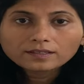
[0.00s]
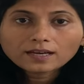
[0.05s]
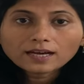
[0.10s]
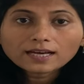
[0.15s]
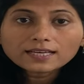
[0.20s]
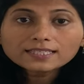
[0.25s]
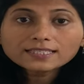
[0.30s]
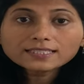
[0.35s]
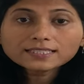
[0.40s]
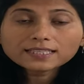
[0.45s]

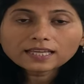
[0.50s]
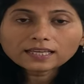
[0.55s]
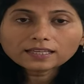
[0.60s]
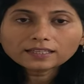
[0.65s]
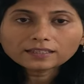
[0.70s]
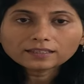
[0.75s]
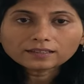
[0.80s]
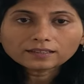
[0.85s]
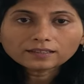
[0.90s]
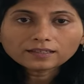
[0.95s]

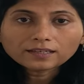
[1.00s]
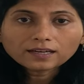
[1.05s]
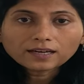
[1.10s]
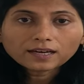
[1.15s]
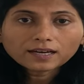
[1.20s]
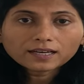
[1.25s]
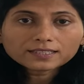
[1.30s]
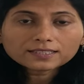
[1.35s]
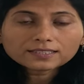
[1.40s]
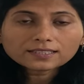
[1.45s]
Asteya.
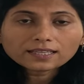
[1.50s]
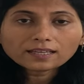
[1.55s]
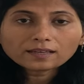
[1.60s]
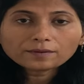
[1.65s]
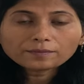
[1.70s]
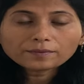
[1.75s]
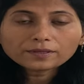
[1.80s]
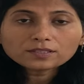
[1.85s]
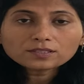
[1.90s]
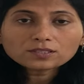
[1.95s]

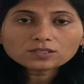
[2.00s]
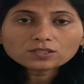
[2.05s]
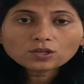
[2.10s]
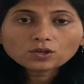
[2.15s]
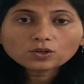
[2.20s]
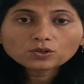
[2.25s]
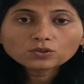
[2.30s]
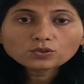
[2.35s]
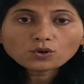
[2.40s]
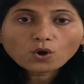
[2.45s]
Asteya means
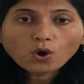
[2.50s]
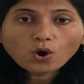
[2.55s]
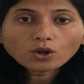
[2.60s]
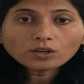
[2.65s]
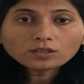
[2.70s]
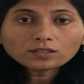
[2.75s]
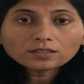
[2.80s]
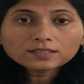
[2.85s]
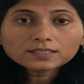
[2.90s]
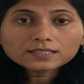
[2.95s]

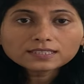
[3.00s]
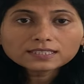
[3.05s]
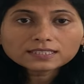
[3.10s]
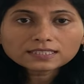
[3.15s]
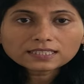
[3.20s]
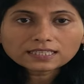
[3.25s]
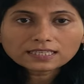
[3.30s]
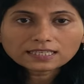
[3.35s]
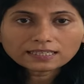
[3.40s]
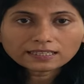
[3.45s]

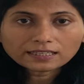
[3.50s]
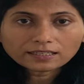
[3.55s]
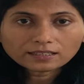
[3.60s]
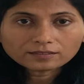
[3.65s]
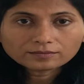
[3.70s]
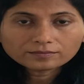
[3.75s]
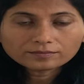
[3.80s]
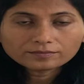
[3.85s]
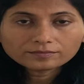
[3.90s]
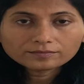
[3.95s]

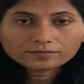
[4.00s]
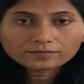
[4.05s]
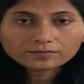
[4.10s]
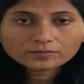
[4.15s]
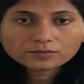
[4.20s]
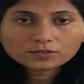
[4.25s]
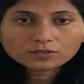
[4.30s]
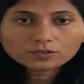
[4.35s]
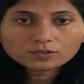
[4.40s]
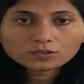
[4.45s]
non-stealing.
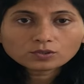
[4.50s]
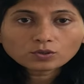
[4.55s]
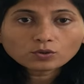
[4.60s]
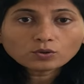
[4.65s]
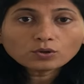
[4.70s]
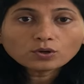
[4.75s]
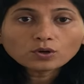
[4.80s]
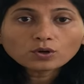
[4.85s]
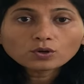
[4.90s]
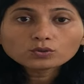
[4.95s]

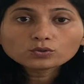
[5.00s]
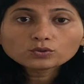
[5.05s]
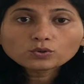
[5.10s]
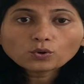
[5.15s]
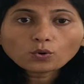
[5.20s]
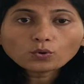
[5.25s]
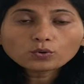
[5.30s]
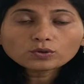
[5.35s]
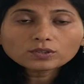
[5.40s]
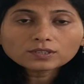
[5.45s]
So
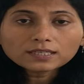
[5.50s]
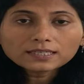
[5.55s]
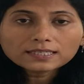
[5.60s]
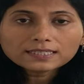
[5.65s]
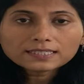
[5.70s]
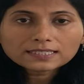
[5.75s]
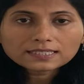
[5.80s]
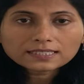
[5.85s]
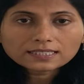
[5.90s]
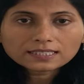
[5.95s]
don't
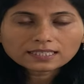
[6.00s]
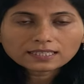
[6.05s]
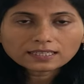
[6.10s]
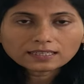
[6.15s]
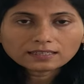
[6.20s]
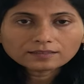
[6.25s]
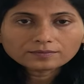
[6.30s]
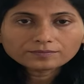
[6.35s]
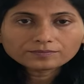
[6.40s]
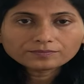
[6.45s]

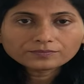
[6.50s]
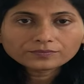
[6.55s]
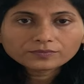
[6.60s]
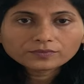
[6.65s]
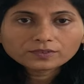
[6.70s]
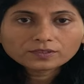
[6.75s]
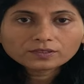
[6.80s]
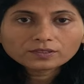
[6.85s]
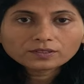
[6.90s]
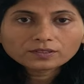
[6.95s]
steal.
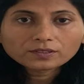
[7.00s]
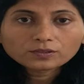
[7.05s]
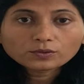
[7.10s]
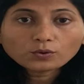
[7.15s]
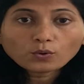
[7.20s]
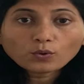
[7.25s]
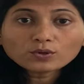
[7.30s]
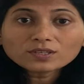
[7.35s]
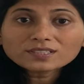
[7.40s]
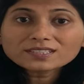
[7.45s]

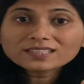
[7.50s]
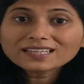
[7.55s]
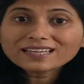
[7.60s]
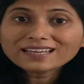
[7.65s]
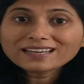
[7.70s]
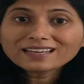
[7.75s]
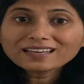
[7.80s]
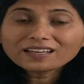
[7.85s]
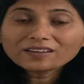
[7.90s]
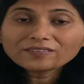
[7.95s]
Don't
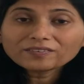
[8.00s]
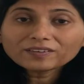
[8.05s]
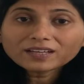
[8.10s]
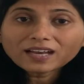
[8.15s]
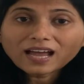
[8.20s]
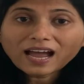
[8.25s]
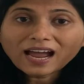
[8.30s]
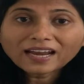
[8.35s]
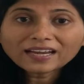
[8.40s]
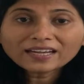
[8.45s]
steal
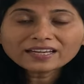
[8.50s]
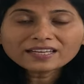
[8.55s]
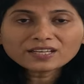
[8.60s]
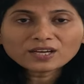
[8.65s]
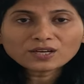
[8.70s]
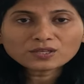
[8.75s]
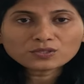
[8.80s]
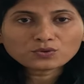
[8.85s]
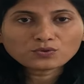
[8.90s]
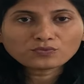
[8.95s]
even
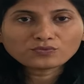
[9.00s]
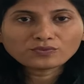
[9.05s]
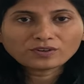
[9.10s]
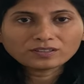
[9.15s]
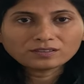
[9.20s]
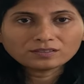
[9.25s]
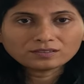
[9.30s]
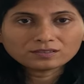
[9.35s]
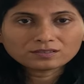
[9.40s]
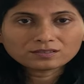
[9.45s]
ideas of
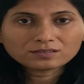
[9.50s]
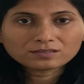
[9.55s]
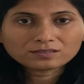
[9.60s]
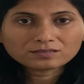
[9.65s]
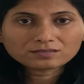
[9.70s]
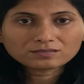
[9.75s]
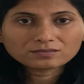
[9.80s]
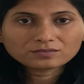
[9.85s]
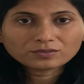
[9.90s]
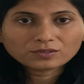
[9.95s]
others.
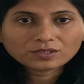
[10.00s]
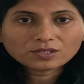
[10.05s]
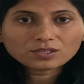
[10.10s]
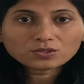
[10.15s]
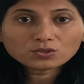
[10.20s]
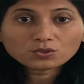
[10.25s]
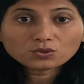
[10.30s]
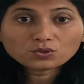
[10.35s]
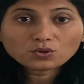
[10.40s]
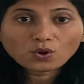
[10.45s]
Okay,
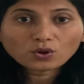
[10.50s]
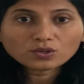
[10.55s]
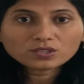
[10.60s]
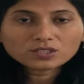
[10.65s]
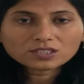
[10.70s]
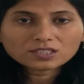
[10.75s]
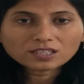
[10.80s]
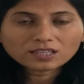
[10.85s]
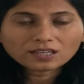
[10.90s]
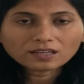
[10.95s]
so
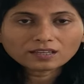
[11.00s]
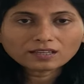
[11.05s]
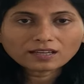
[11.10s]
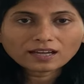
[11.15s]
non-stealing.